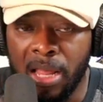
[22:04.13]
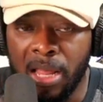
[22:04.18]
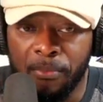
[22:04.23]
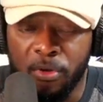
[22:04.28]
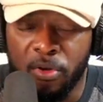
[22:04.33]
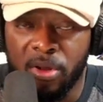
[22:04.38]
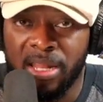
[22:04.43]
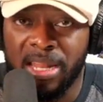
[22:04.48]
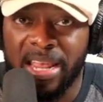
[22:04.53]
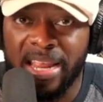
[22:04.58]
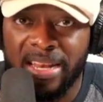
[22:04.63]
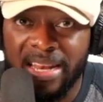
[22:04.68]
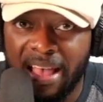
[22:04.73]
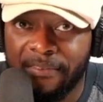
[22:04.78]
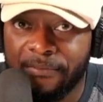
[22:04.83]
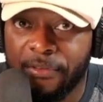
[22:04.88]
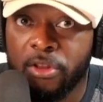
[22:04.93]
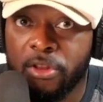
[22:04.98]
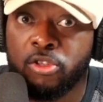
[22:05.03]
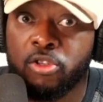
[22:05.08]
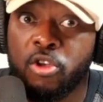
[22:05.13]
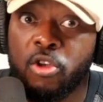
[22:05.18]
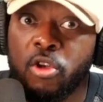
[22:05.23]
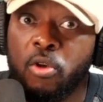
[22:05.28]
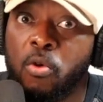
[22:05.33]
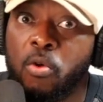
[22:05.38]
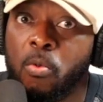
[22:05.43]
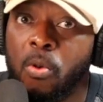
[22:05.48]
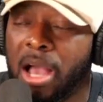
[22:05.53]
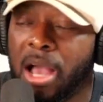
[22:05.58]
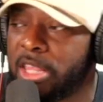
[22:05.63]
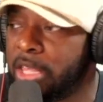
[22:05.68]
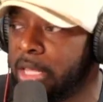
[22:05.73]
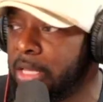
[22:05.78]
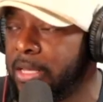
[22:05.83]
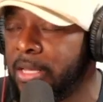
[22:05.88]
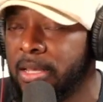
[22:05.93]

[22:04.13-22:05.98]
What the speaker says: I'm going to link that video so you can go watch